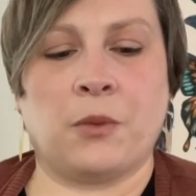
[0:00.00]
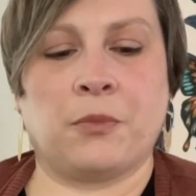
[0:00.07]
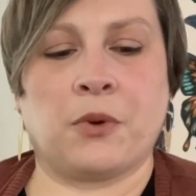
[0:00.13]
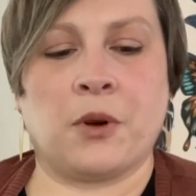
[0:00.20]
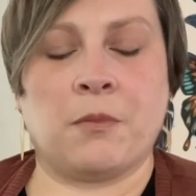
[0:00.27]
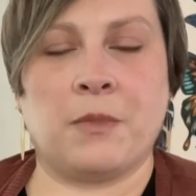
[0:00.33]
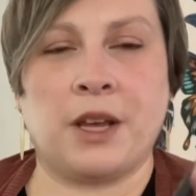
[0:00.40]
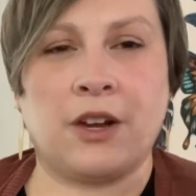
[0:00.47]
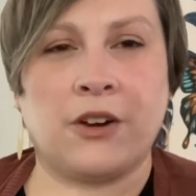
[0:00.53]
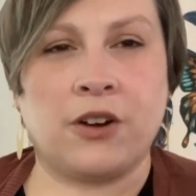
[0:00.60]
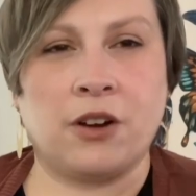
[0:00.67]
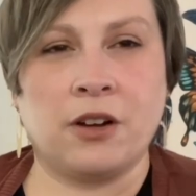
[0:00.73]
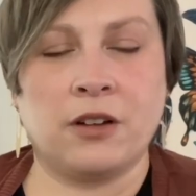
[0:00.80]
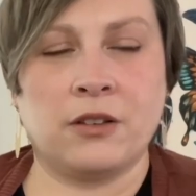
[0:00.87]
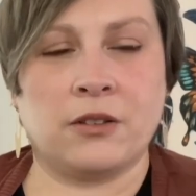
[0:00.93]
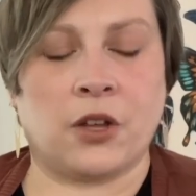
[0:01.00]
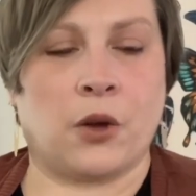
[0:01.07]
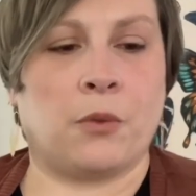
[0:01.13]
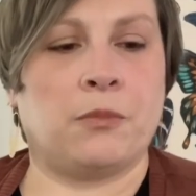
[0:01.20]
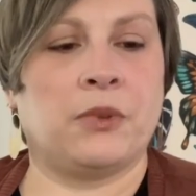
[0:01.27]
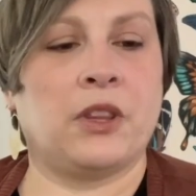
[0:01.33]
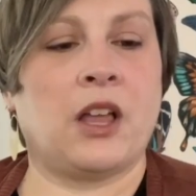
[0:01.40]

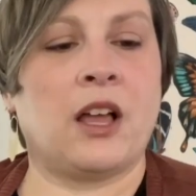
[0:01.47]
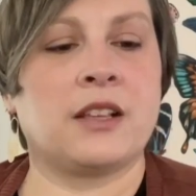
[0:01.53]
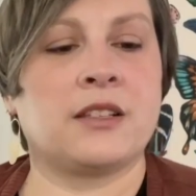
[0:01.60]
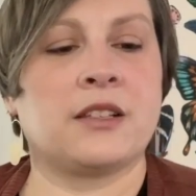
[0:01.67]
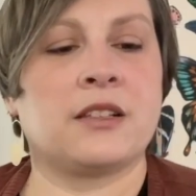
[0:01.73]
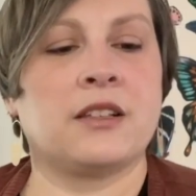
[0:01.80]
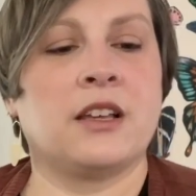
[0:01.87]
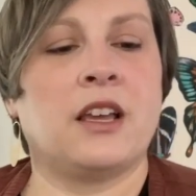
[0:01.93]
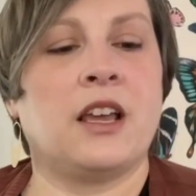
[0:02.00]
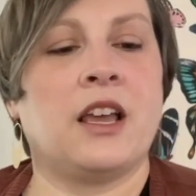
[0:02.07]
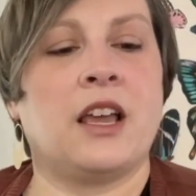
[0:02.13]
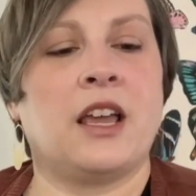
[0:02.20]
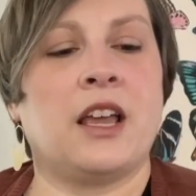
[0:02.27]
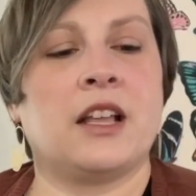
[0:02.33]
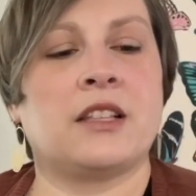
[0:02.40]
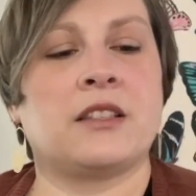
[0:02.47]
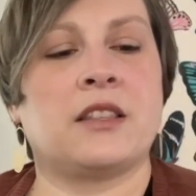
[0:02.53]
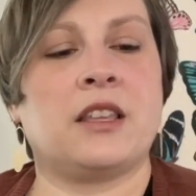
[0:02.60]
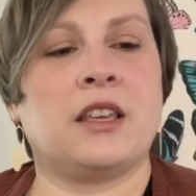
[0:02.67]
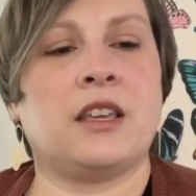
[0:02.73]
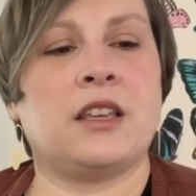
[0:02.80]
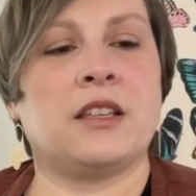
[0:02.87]
Plus. It's
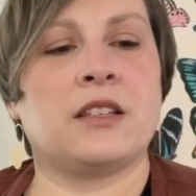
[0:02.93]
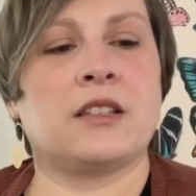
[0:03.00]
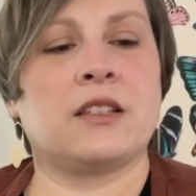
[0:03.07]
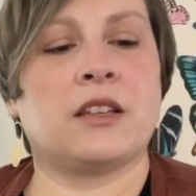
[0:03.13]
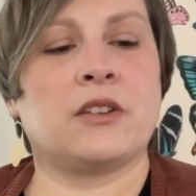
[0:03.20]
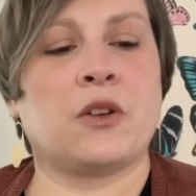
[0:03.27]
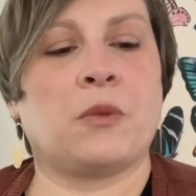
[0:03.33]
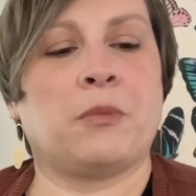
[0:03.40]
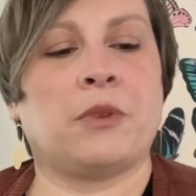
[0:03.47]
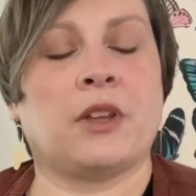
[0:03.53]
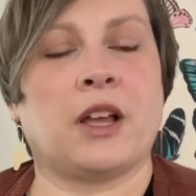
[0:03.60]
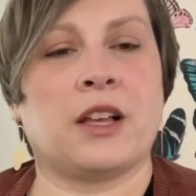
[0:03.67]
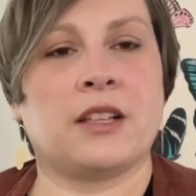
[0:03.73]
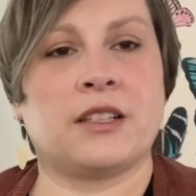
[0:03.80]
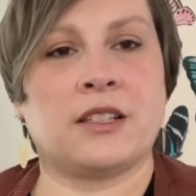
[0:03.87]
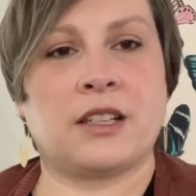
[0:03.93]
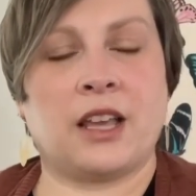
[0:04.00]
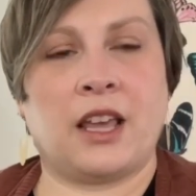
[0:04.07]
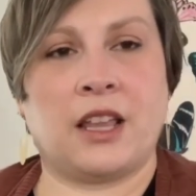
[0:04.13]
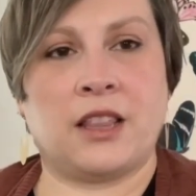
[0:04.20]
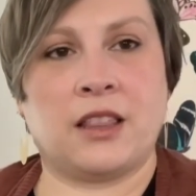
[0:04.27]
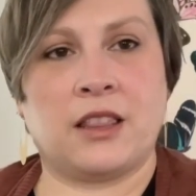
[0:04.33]
the Signo Plus,
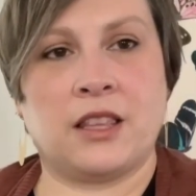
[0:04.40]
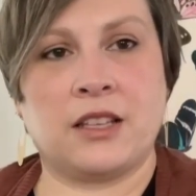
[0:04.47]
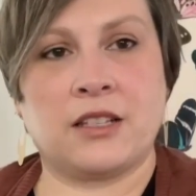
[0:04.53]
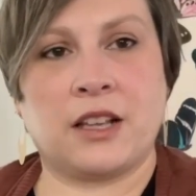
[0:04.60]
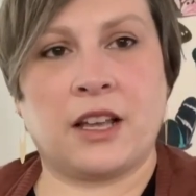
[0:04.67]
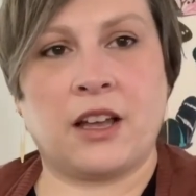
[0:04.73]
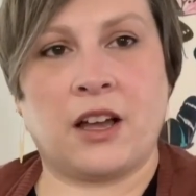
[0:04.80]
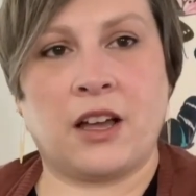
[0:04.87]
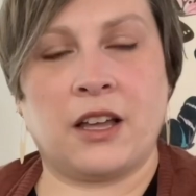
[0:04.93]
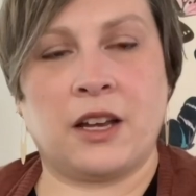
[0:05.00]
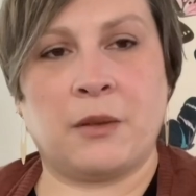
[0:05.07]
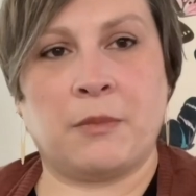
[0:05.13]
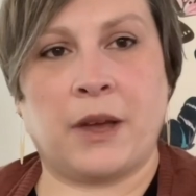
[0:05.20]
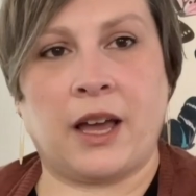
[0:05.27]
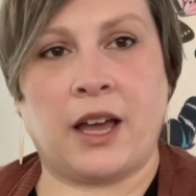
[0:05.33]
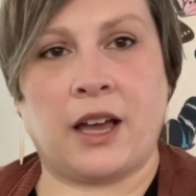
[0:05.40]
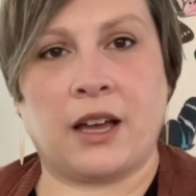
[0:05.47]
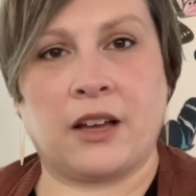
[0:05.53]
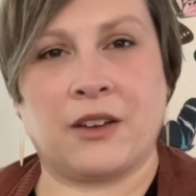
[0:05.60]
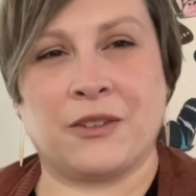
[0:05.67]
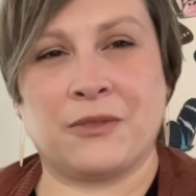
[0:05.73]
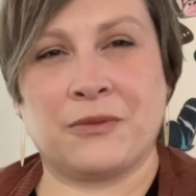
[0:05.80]
and this I got in a
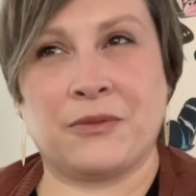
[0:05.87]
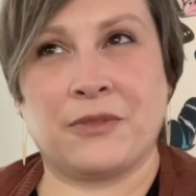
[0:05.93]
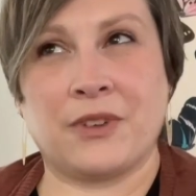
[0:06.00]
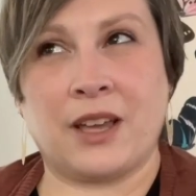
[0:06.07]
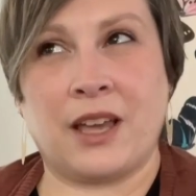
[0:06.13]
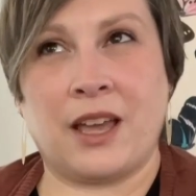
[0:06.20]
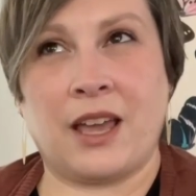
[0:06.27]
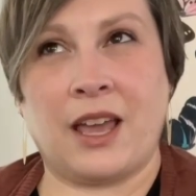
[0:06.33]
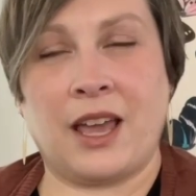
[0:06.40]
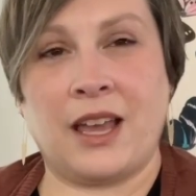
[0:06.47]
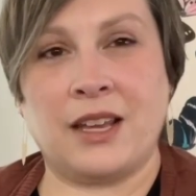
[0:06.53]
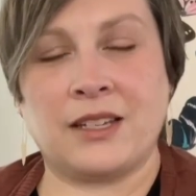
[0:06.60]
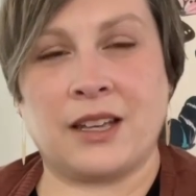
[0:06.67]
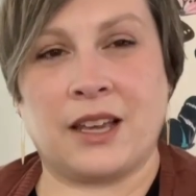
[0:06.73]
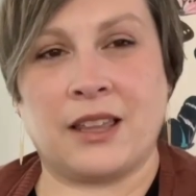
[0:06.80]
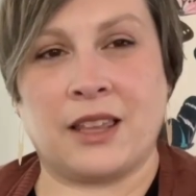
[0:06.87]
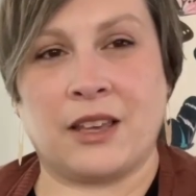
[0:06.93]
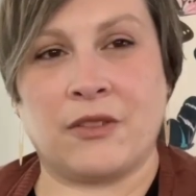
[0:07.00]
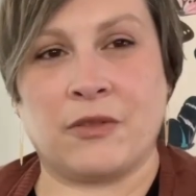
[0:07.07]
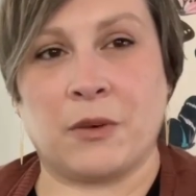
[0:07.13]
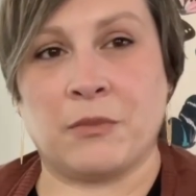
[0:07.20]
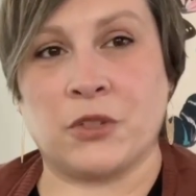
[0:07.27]
pack of 8, I
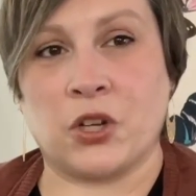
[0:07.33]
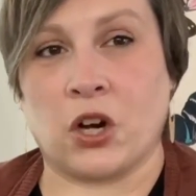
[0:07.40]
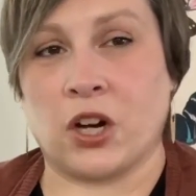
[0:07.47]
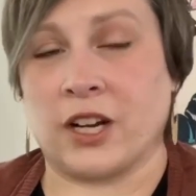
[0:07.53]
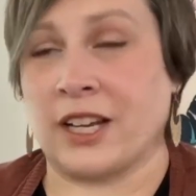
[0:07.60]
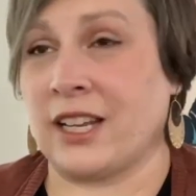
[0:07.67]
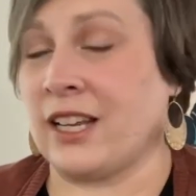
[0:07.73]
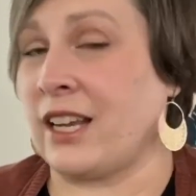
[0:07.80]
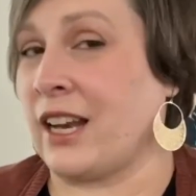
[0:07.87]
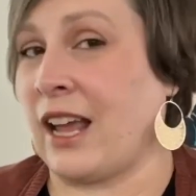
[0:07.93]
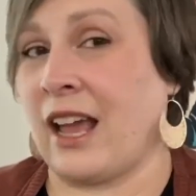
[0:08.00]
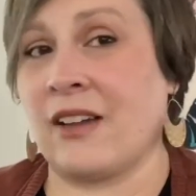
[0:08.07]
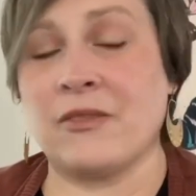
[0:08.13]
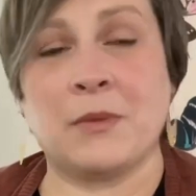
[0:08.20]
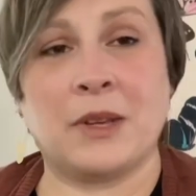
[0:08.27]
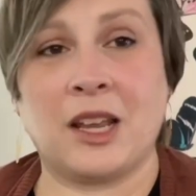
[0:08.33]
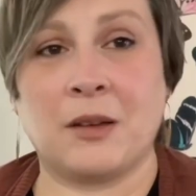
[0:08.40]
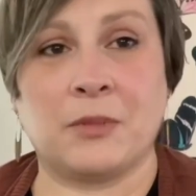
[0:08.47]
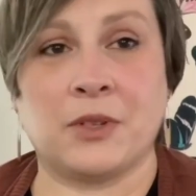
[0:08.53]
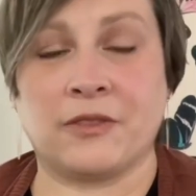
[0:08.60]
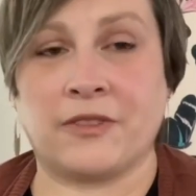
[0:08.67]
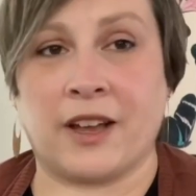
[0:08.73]
think, from Target, and I haven't been
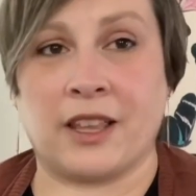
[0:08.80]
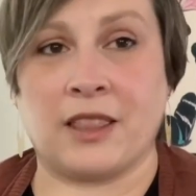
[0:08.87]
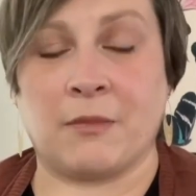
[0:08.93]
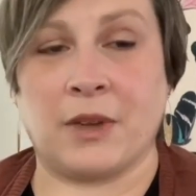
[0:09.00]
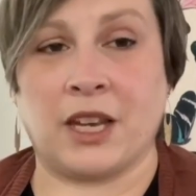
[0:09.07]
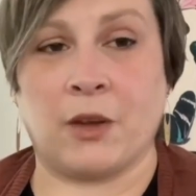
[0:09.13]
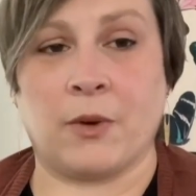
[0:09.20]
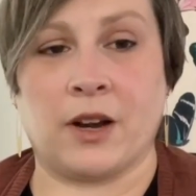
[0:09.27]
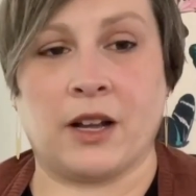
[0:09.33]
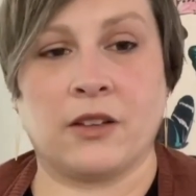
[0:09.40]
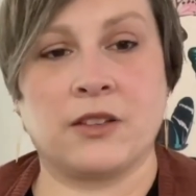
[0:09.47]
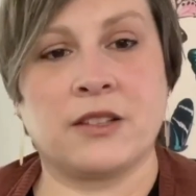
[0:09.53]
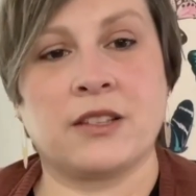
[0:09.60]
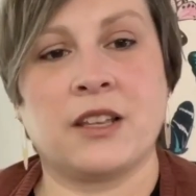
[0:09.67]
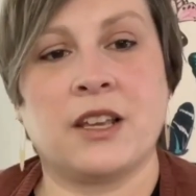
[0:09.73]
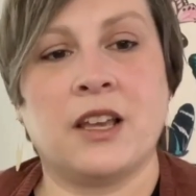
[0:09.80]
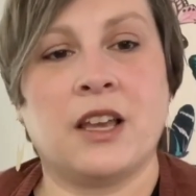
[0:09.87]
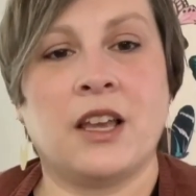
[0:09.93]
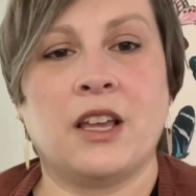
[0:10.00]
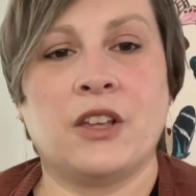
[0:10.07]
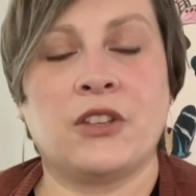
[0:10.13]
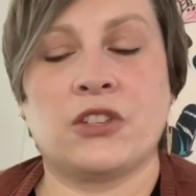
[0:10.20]
able to find them anywhere else.
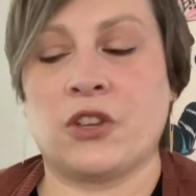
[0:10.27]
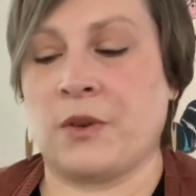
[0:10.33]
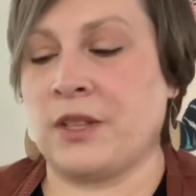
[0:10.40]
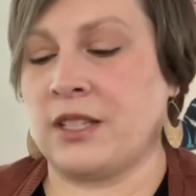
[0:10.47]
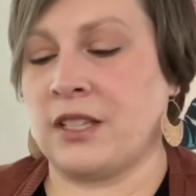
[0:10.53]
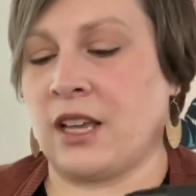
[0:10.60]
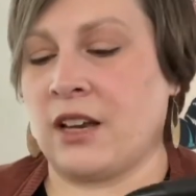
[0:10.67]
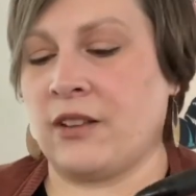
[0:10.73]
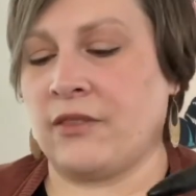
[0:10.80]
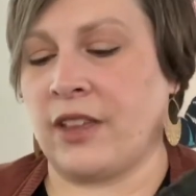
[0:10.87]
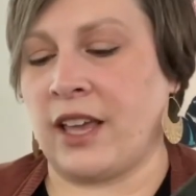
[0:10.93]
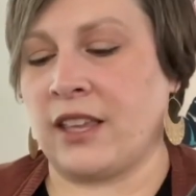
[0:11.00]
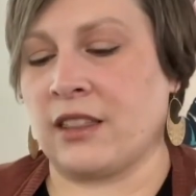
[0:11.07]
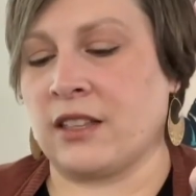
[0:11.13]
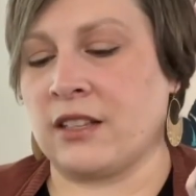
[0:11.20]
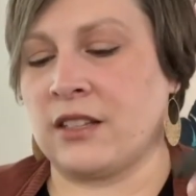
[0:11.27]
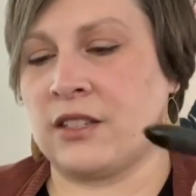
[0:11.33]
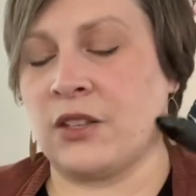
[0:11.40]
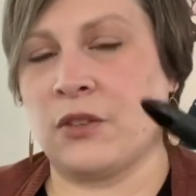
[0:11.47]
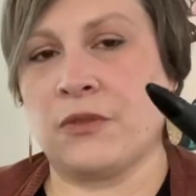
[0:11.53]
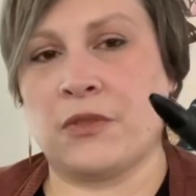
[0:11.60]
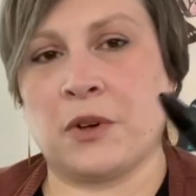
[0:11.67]
So instead of like the
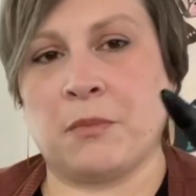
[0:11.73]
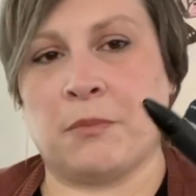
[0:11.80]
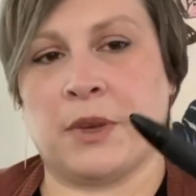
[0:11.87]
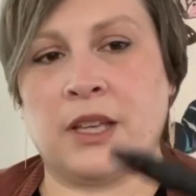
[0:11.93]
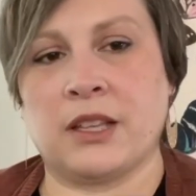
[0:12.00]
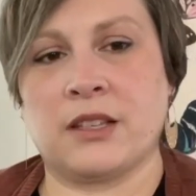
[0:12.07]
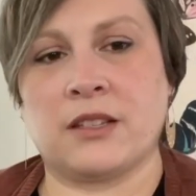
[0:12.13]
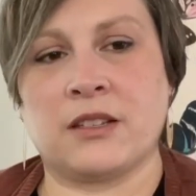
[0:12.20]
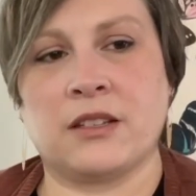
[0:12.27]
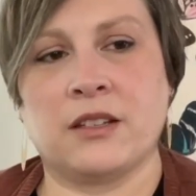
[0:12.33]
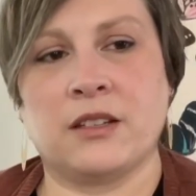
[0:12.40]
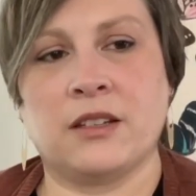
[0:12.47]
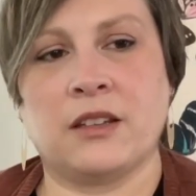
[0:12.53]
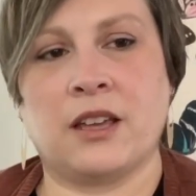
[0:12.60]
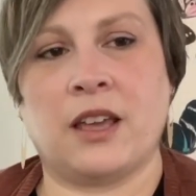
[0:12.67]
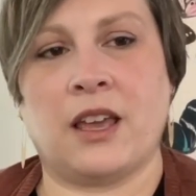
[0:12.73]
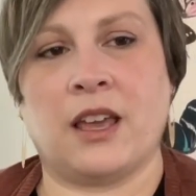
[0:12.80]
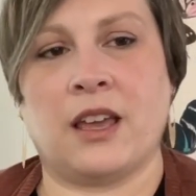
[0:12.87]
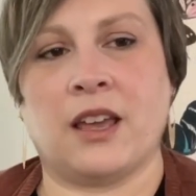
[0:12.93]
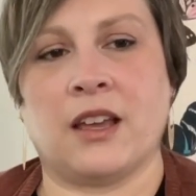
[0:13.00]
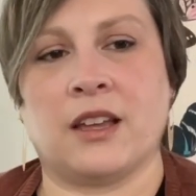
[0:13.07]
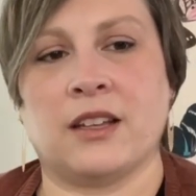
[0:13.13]
silver bits
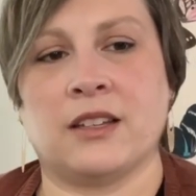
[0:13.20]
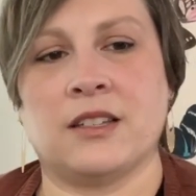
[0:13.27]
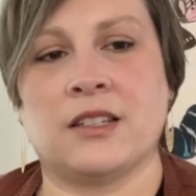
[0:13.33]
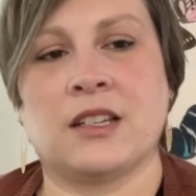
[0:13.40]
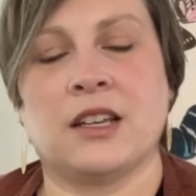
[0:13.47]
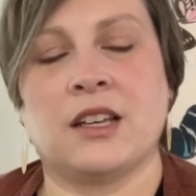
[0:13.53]
and